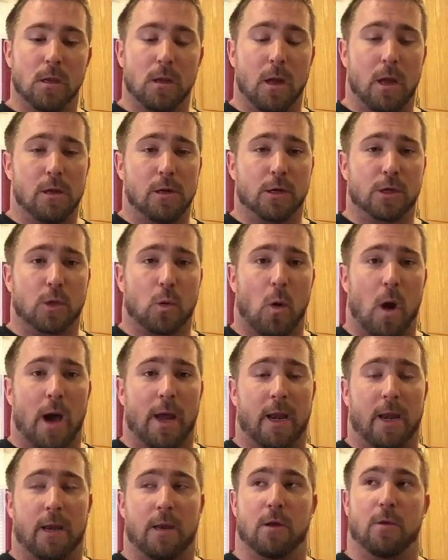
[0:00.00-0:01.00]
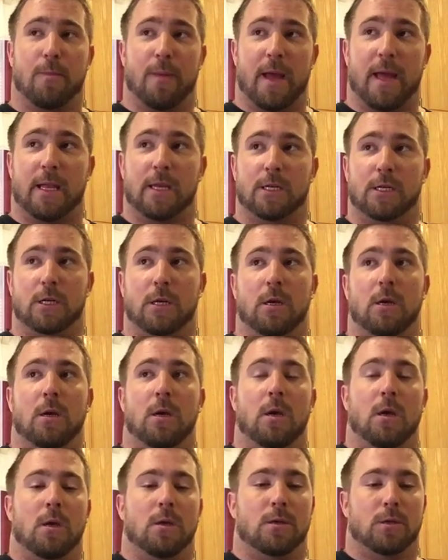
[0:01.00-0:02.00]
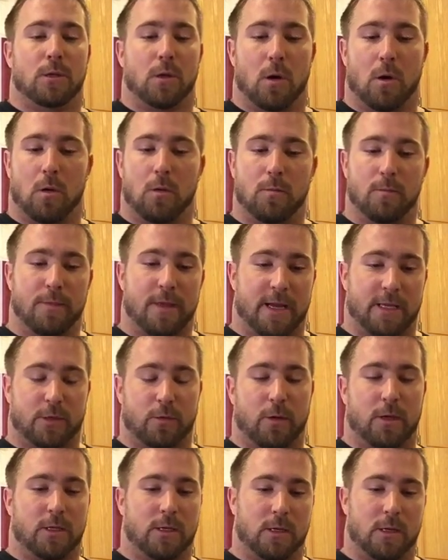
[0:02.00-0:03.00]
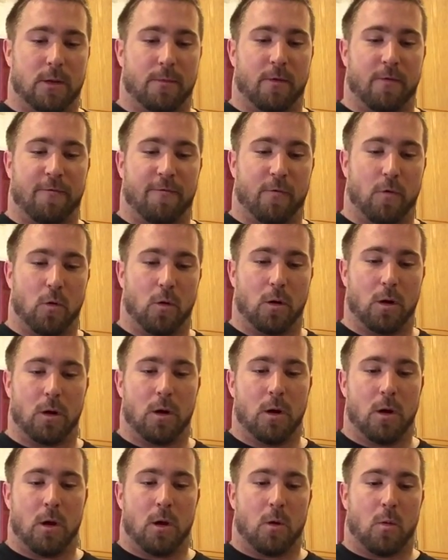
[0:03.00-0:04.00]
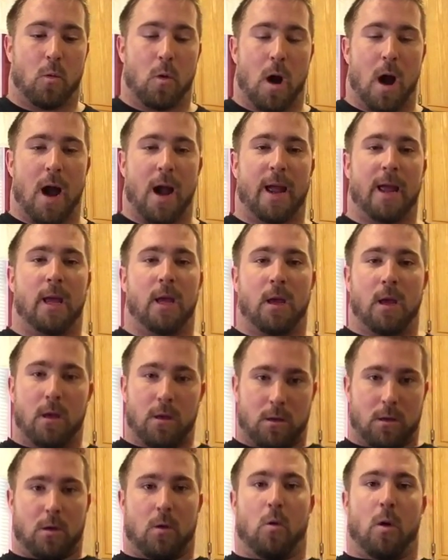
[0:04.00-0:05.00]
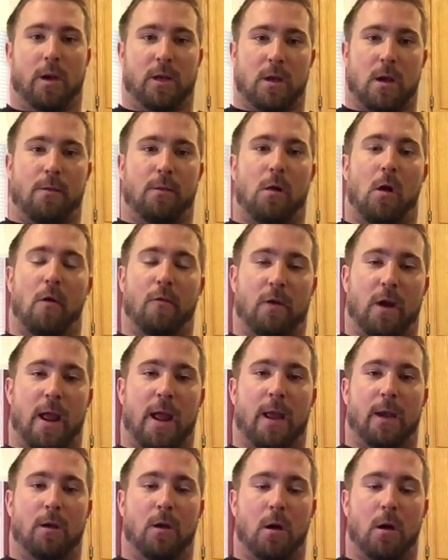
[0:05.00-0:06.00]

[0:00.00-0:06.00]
in your squat and in your bench. So that's reason number 4 why going double overhand